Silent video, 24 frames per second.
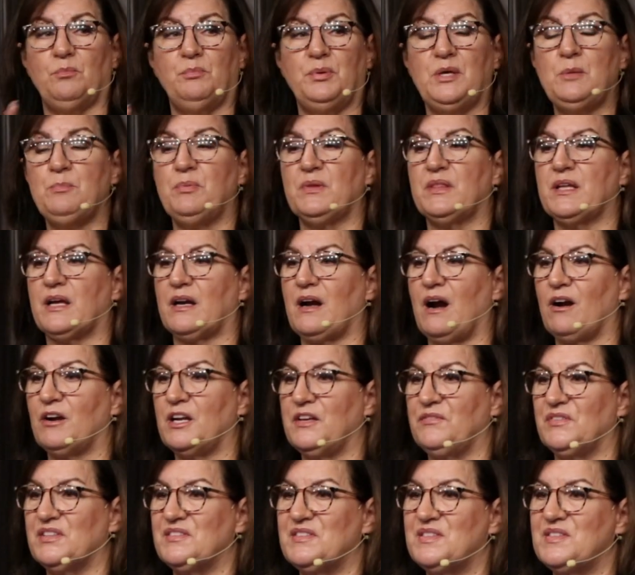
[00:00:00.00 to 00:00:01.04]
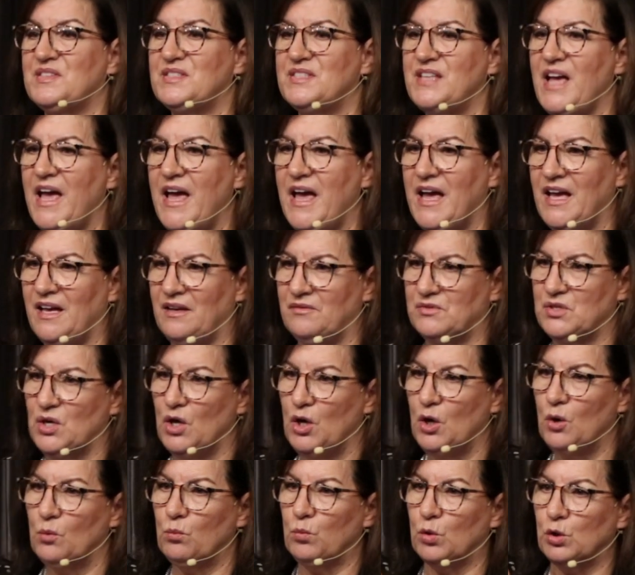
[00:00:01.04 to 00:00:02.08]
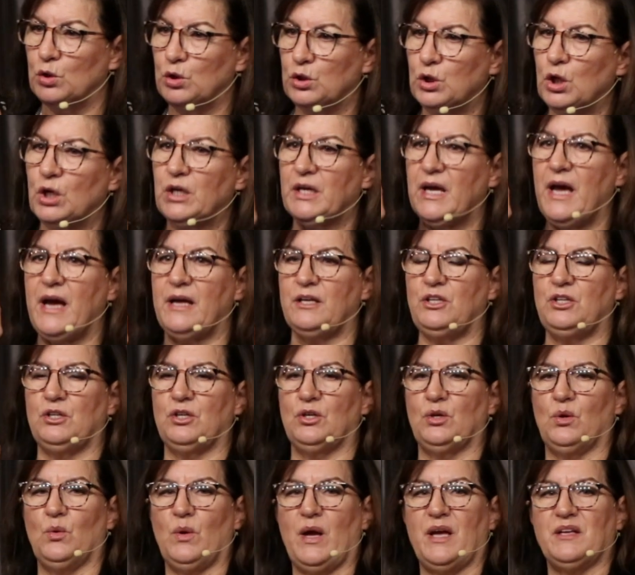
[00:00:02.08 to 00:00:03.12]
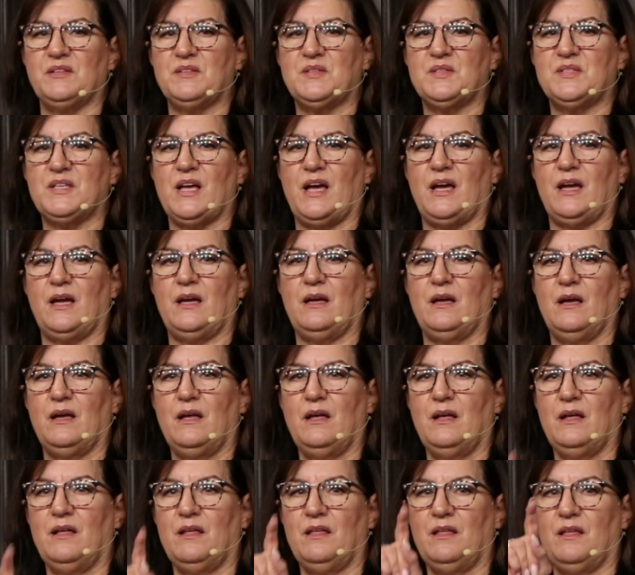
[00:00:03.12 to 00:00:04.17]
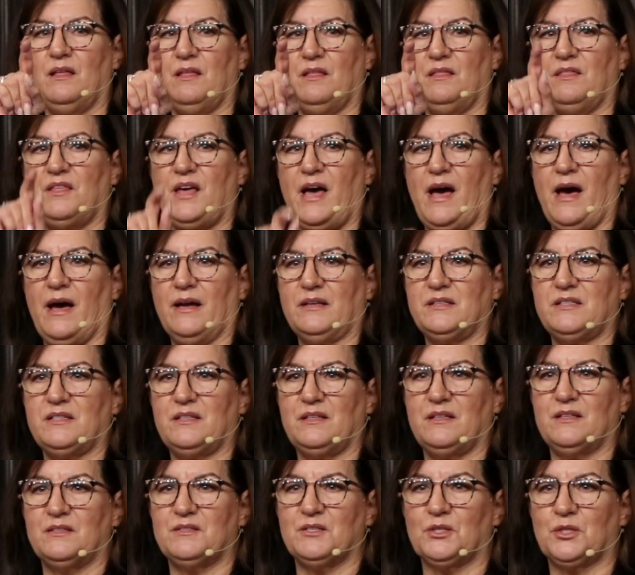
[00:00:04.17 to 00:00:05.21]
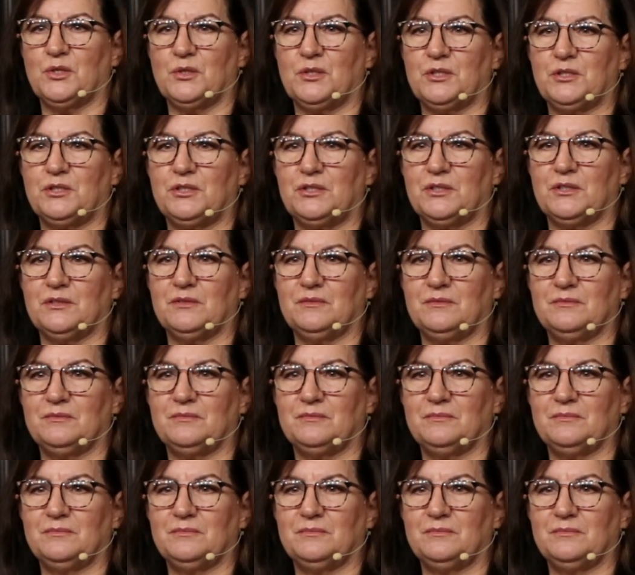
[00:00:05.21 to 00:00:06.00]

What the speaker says: People that aren't even saved will look at you and say, that is a Christian.